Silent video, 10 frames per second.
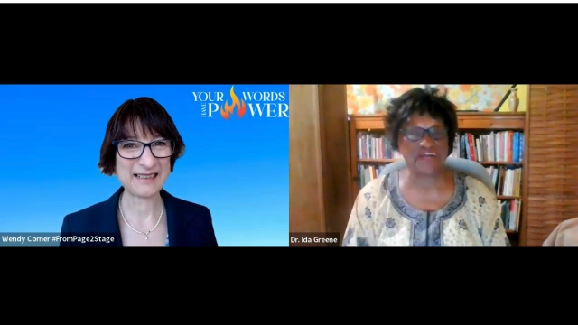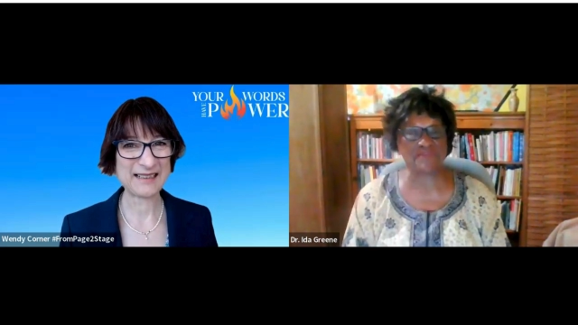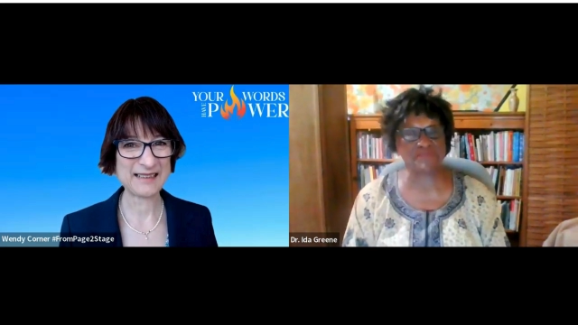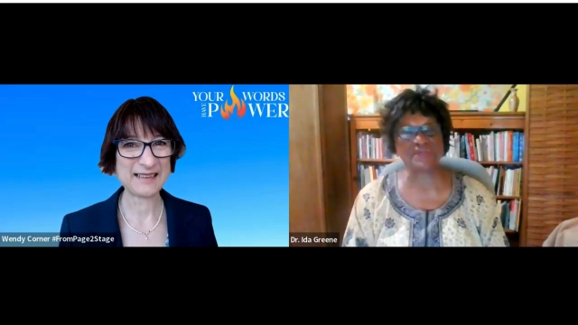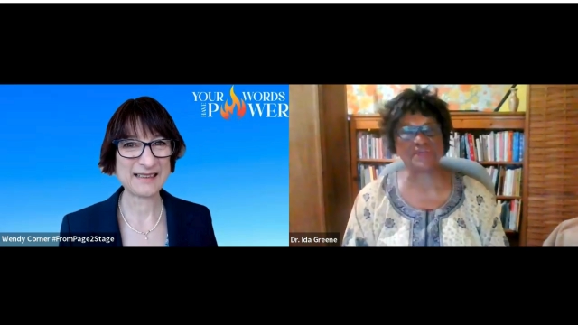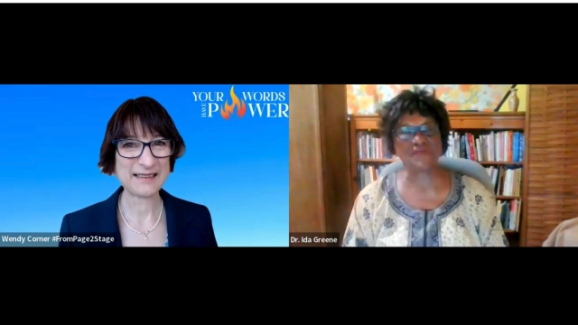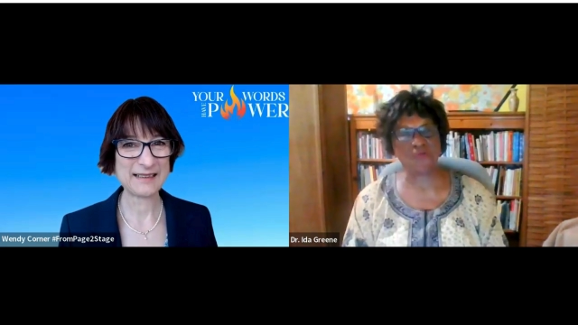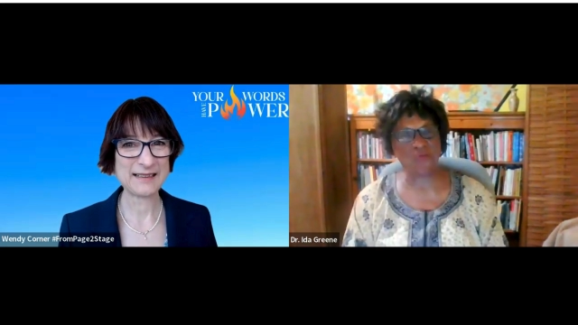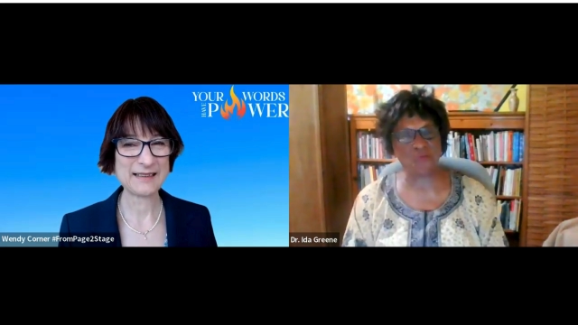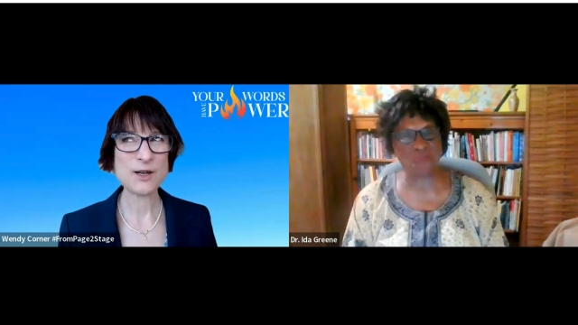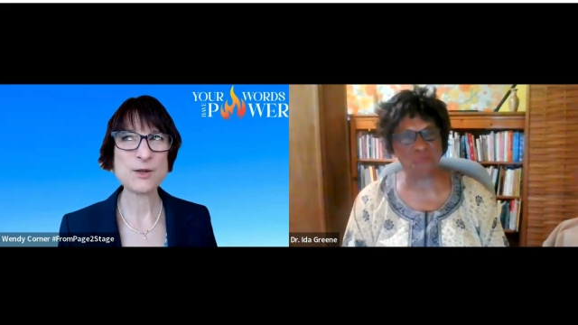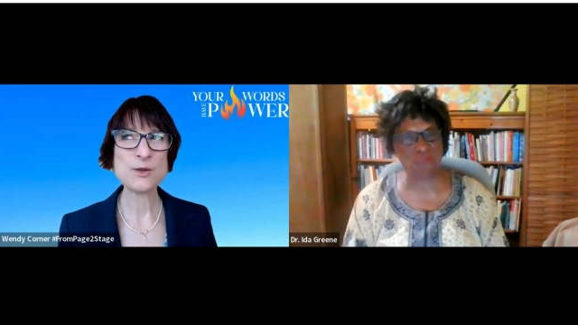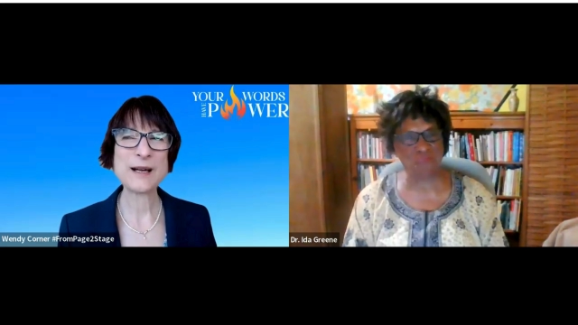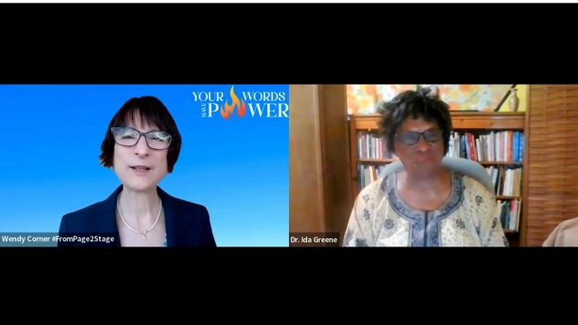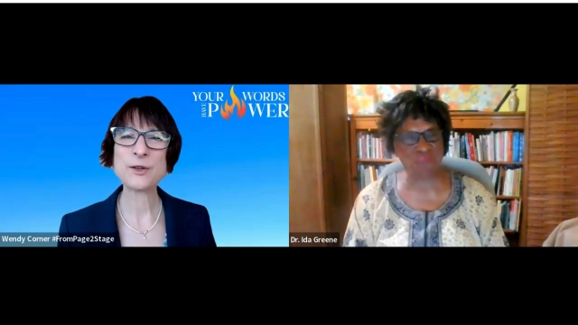Speaker 1: not me.
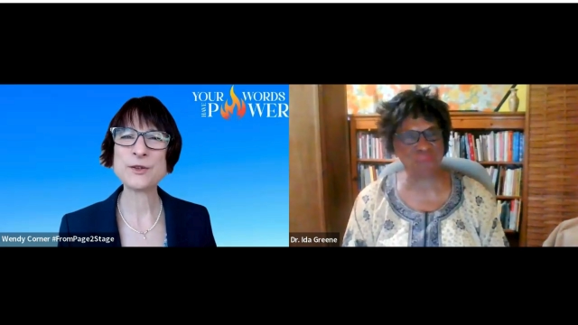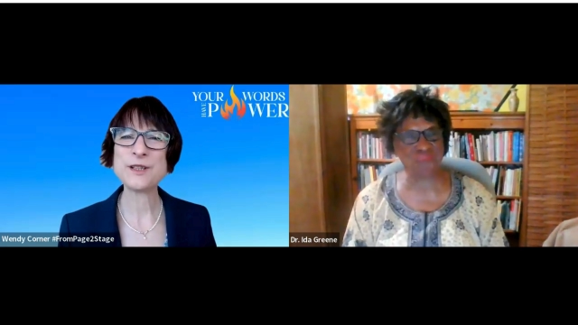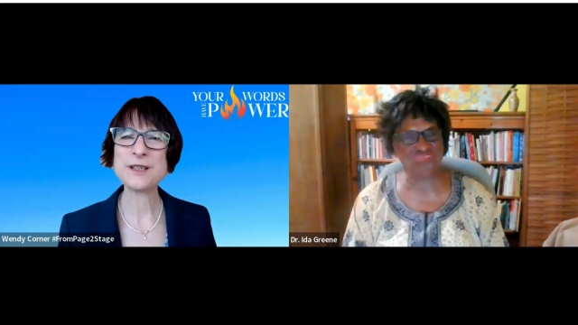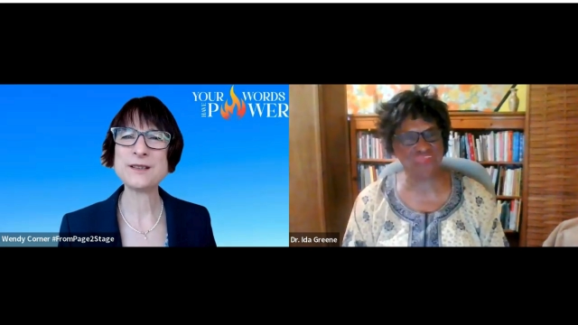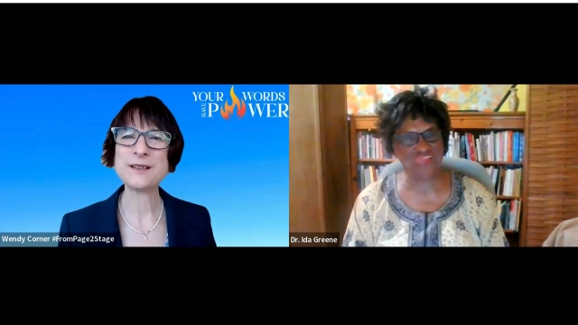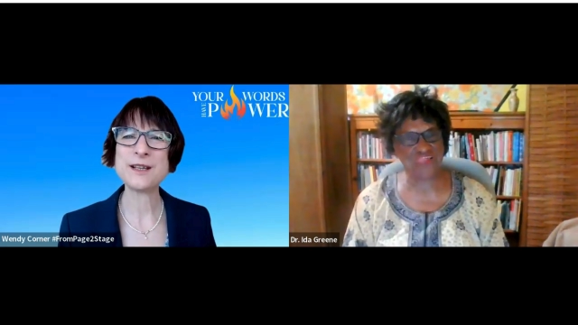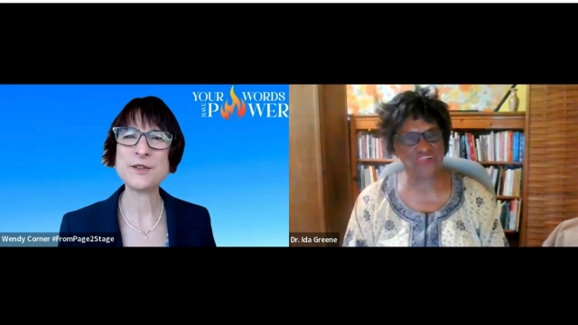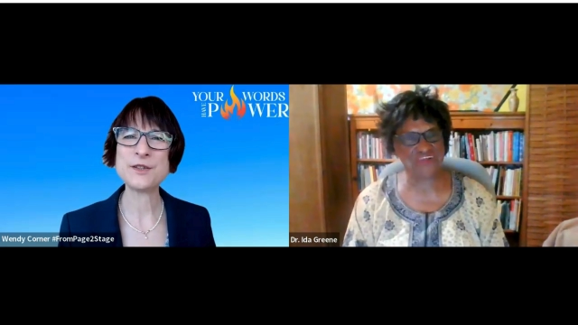oh, hang on, no, no, no, no.